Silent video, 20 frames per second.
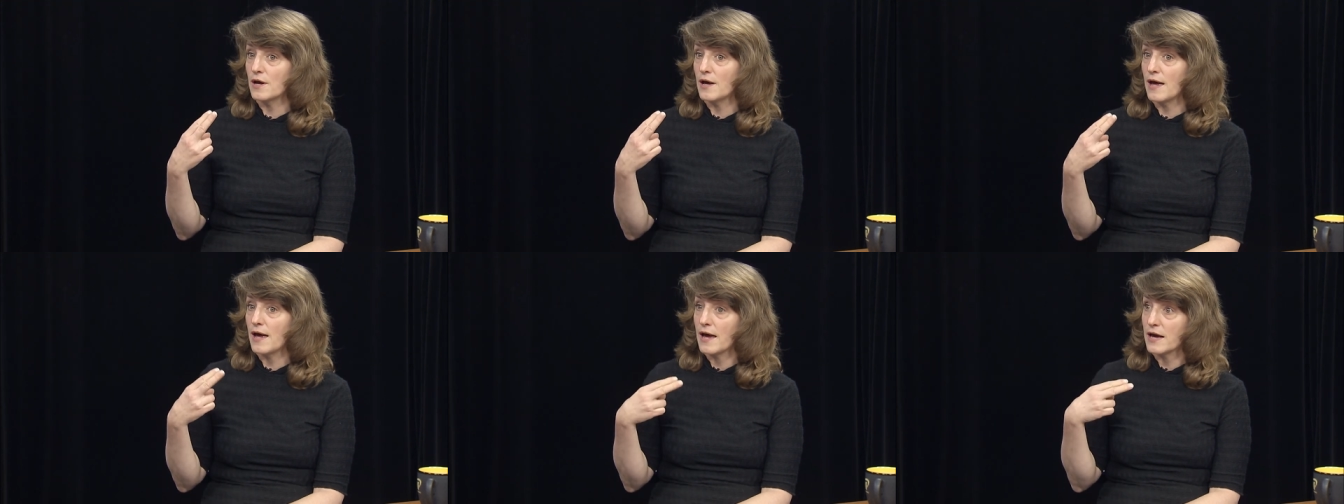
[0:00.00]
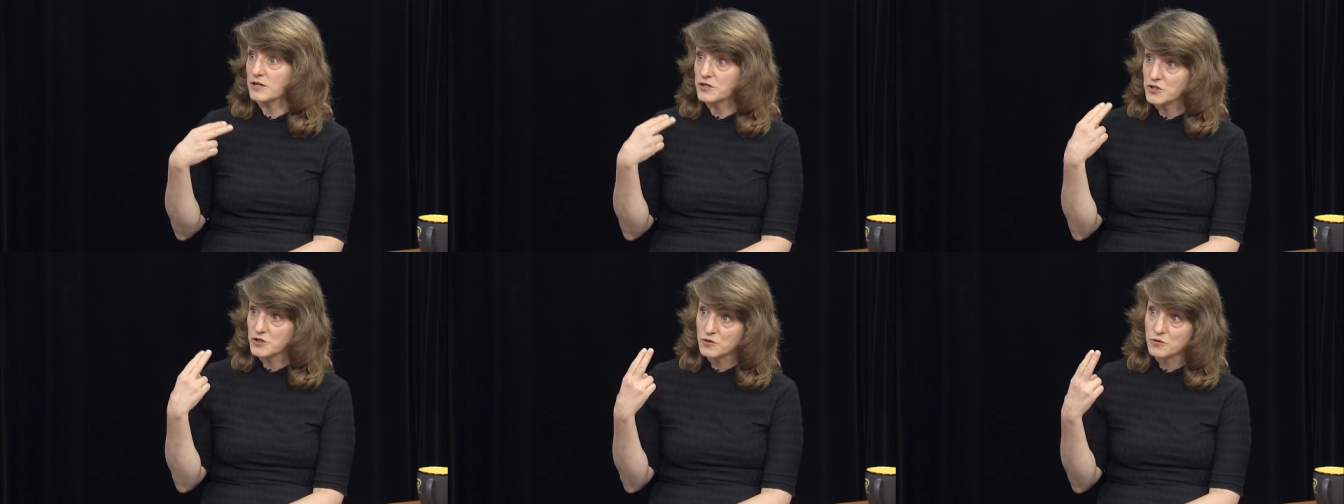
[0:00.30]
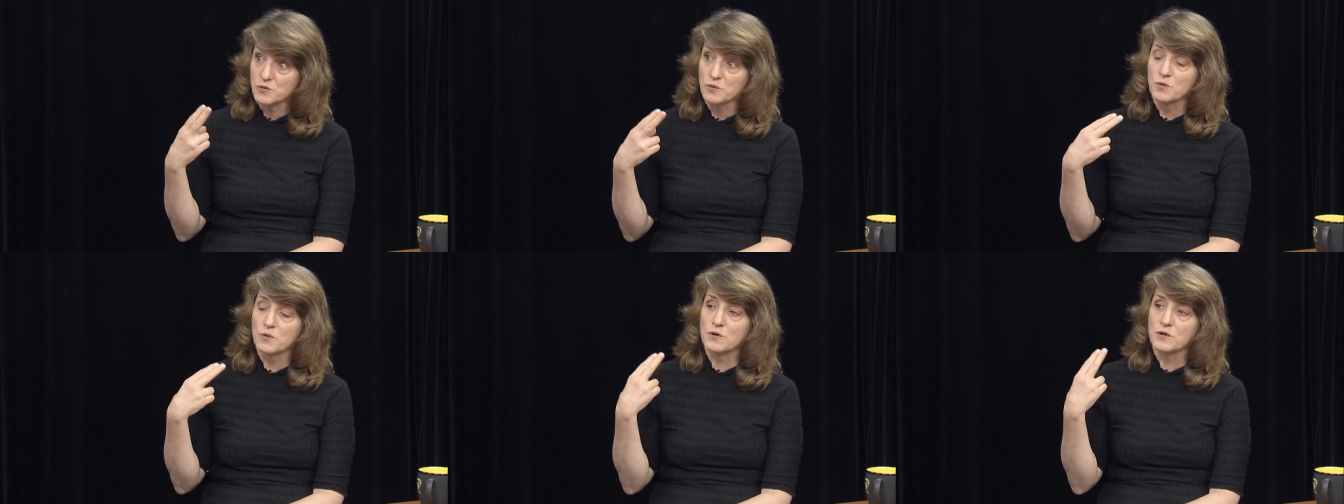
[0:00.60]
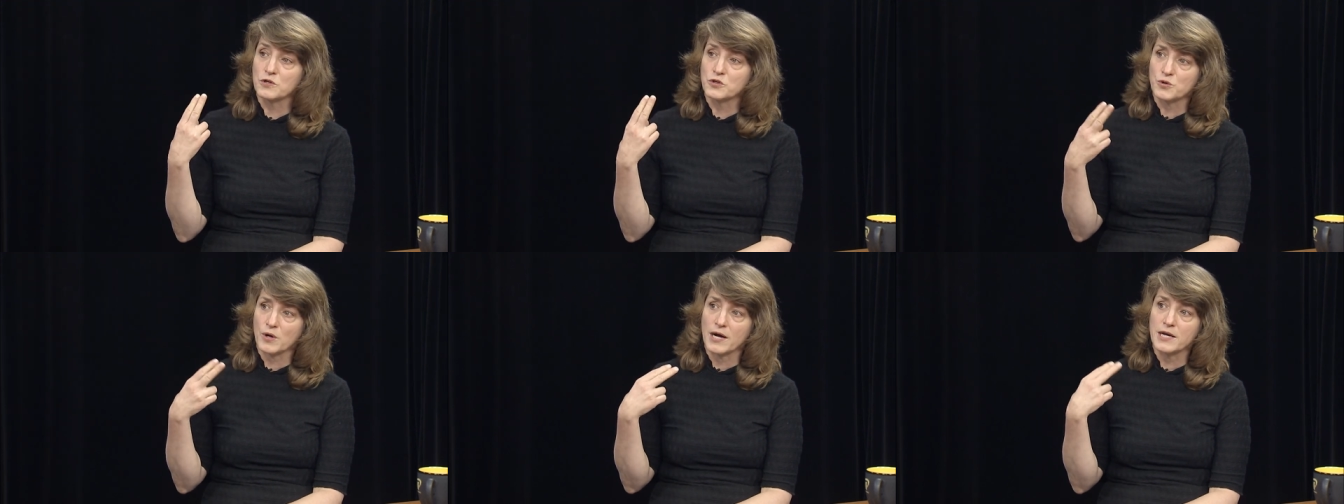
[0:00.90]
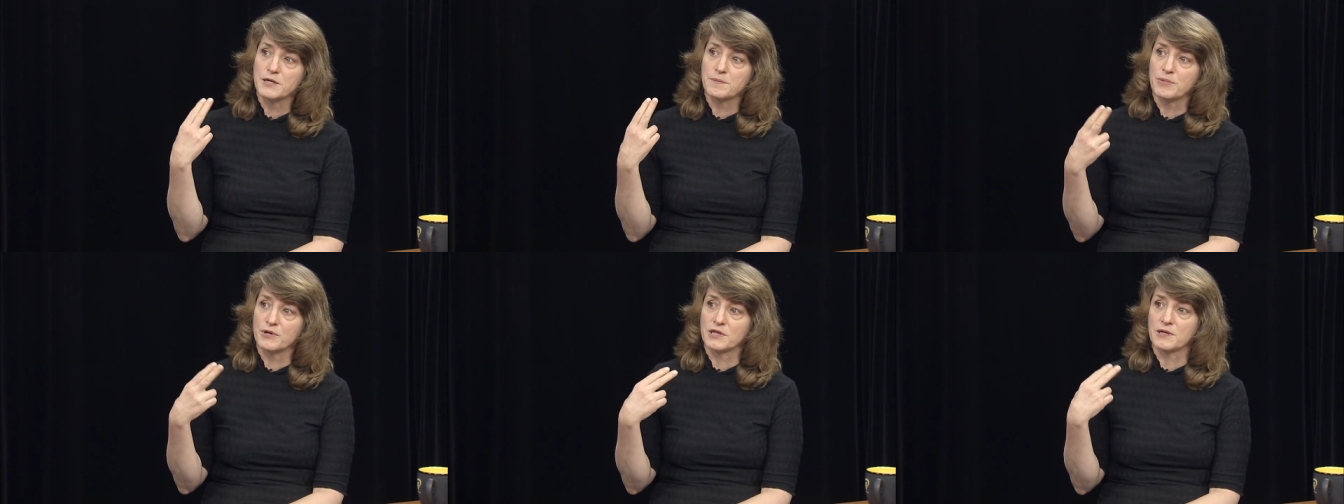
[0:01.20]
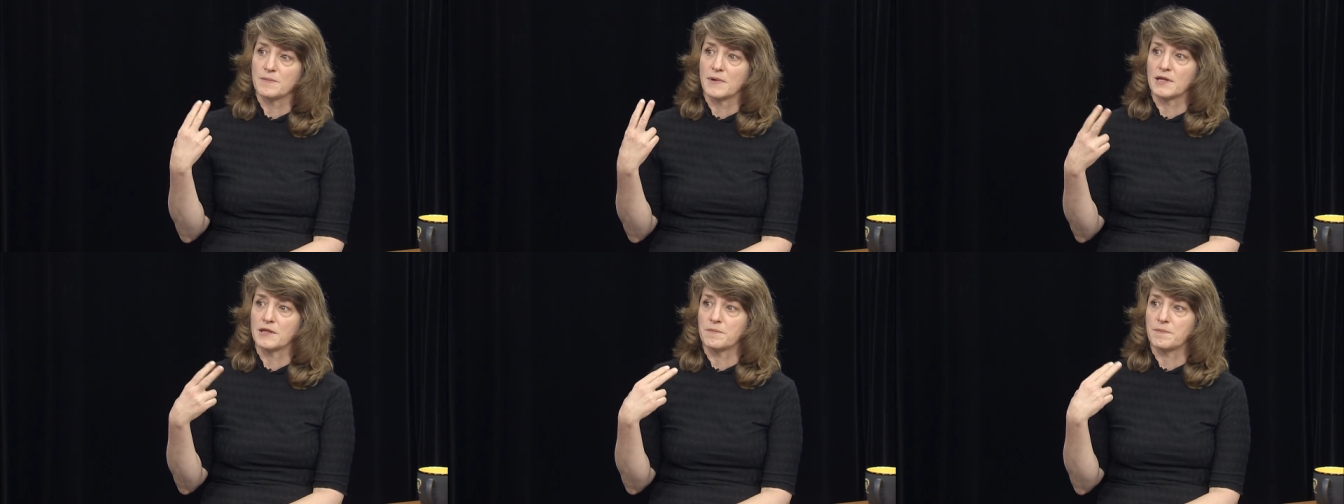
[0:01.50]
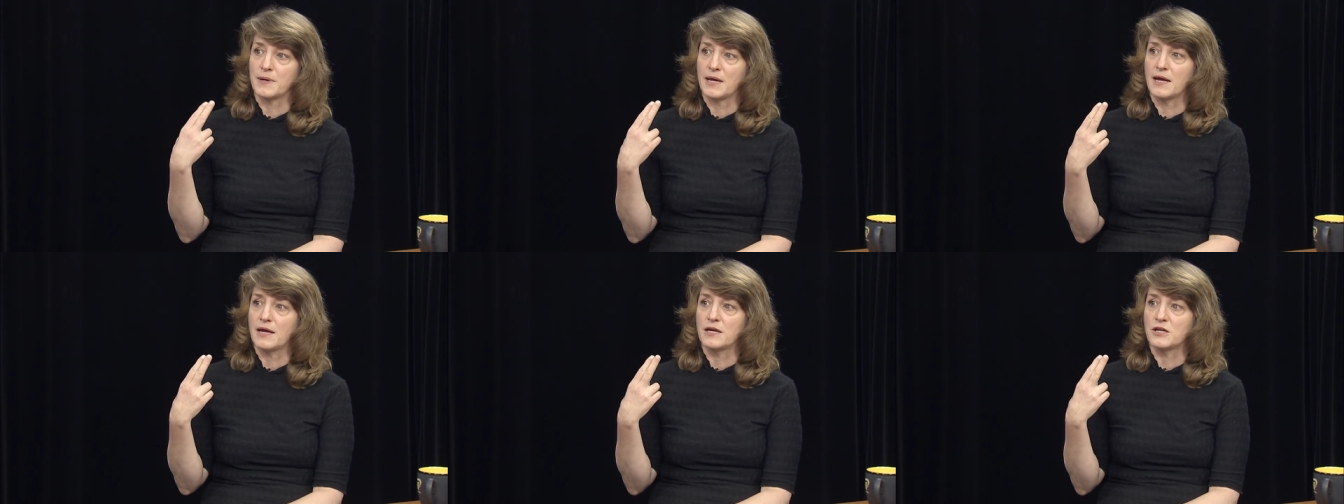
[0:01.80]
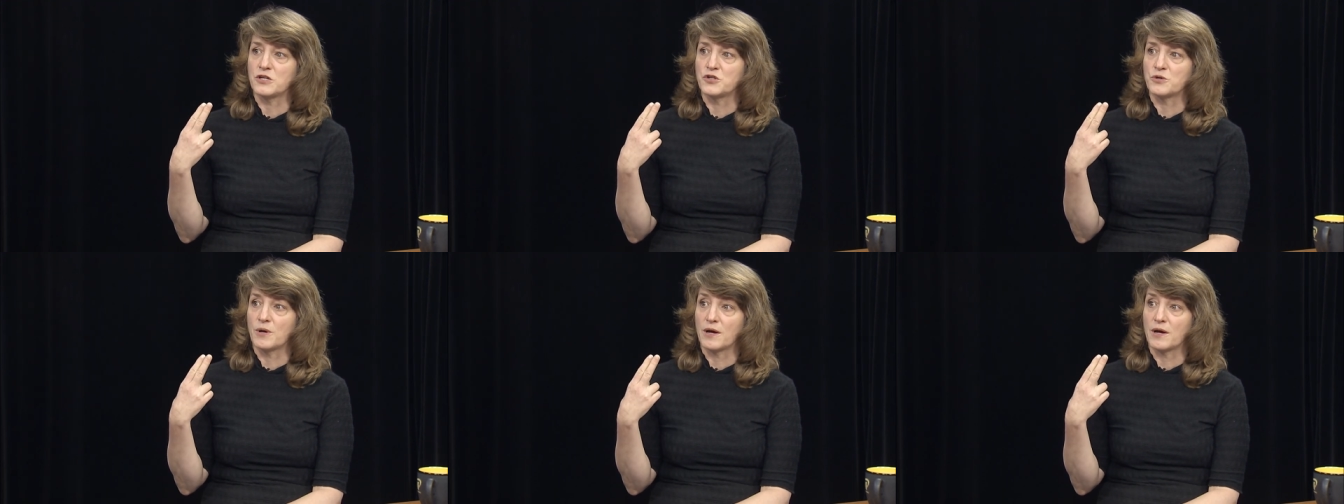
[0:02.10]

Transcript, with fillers: as you try to put them on the page,